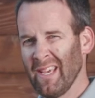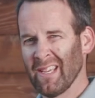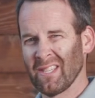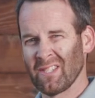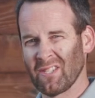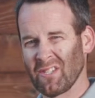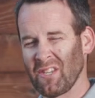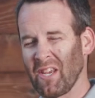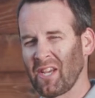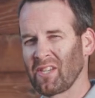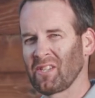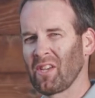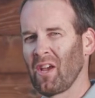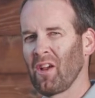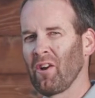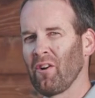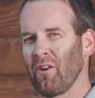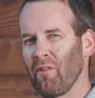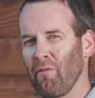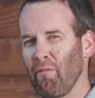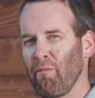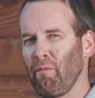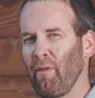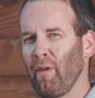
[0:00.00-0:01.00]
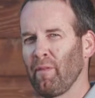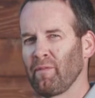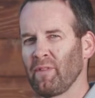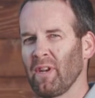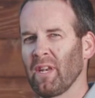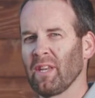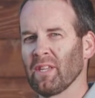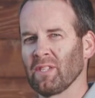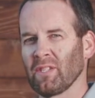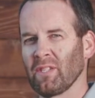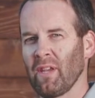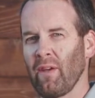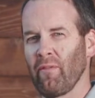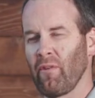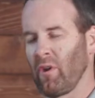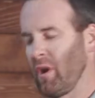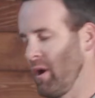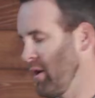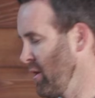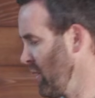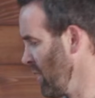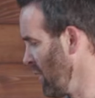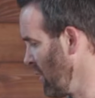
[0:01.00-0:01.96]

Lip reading: 650 to 700